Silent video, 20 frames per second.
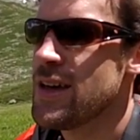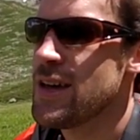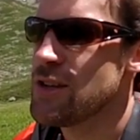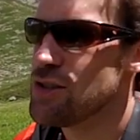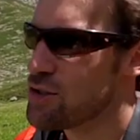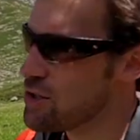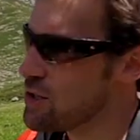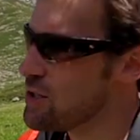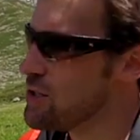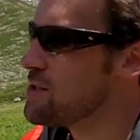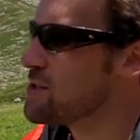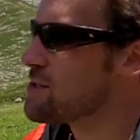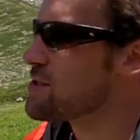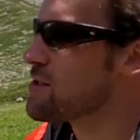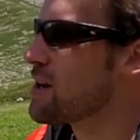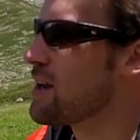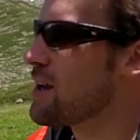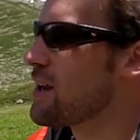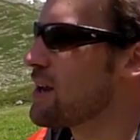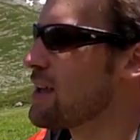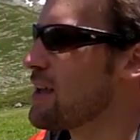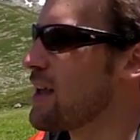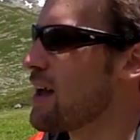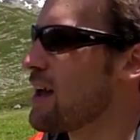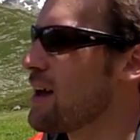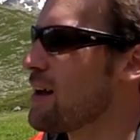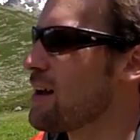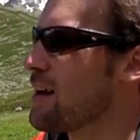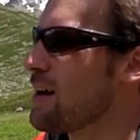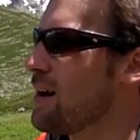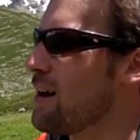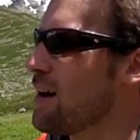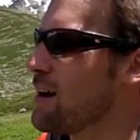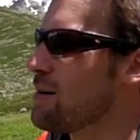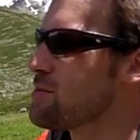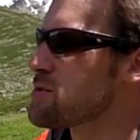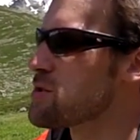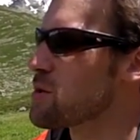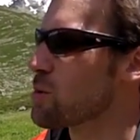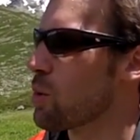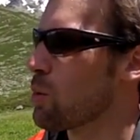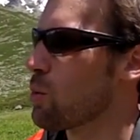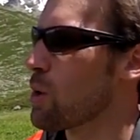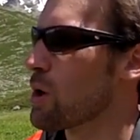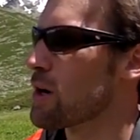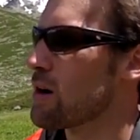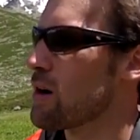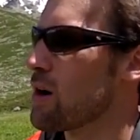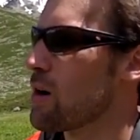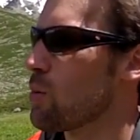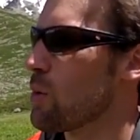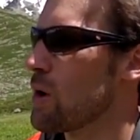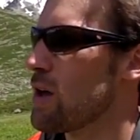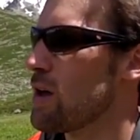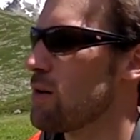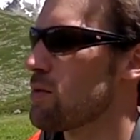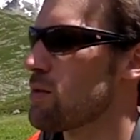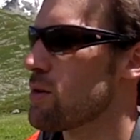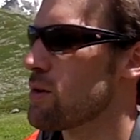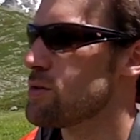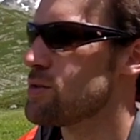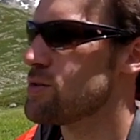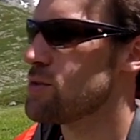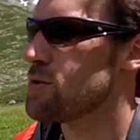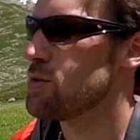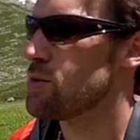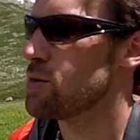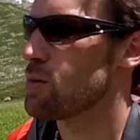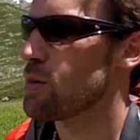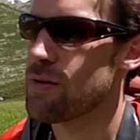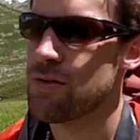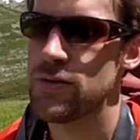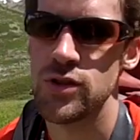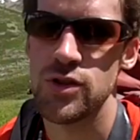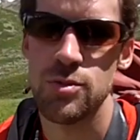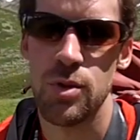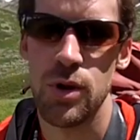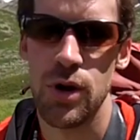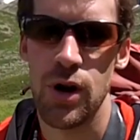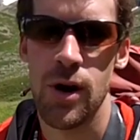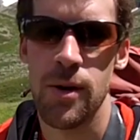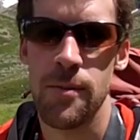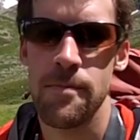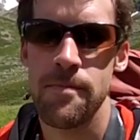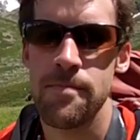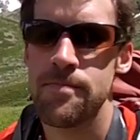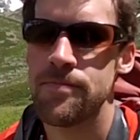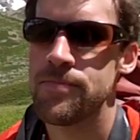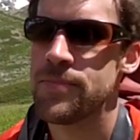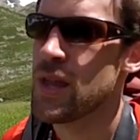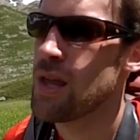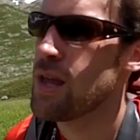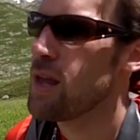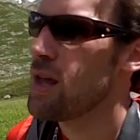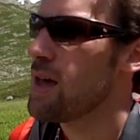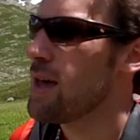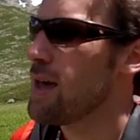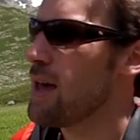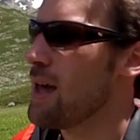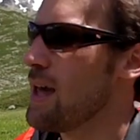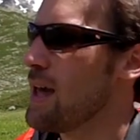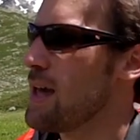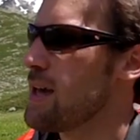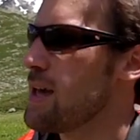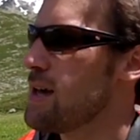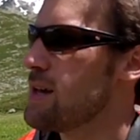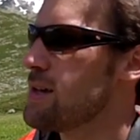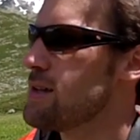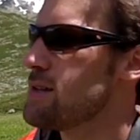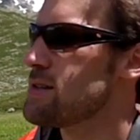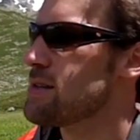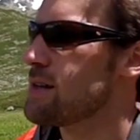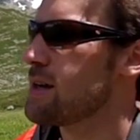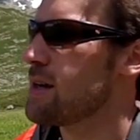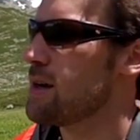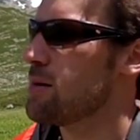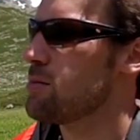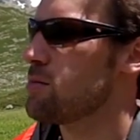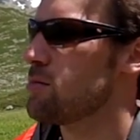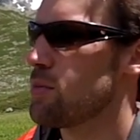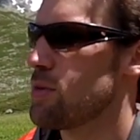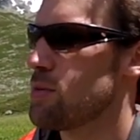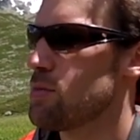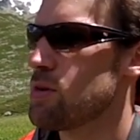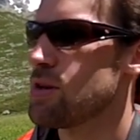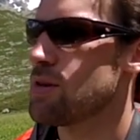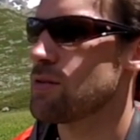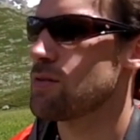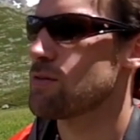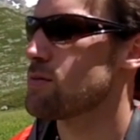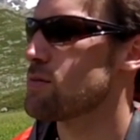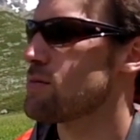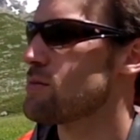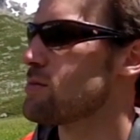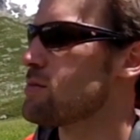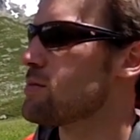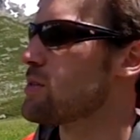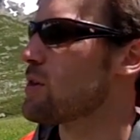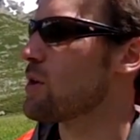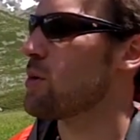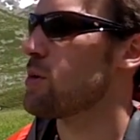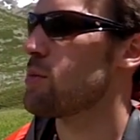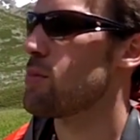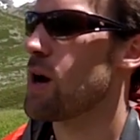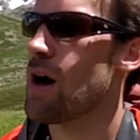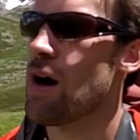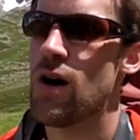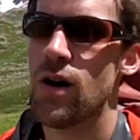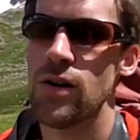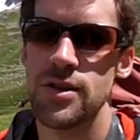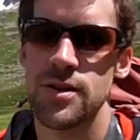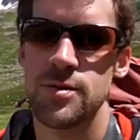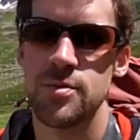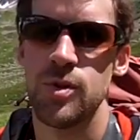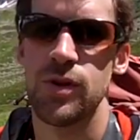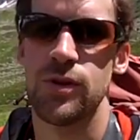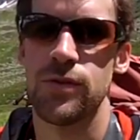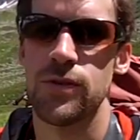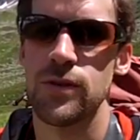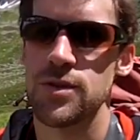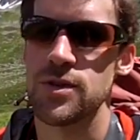And cheese, yeah. Um, so we're working our way over to Refuge Bonhomme. And um, we've been going by all this beautiful